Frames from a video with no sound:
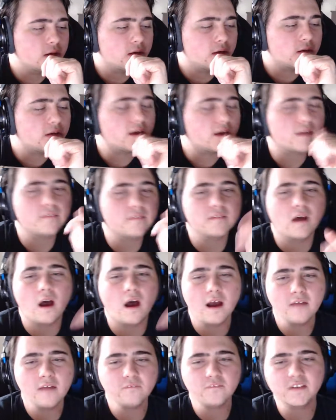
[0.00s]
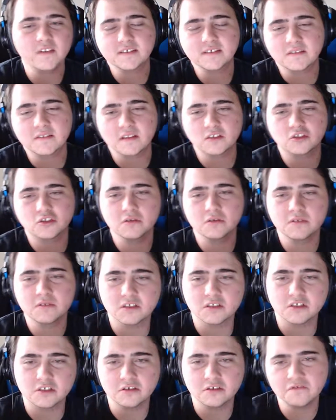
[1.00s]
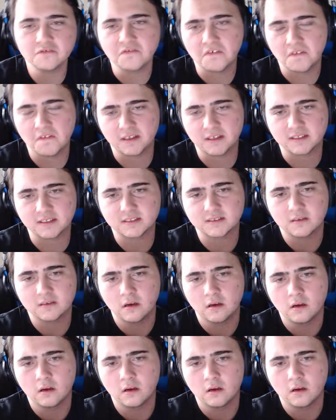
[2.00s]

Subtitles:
And the hotfix that they chose to do for this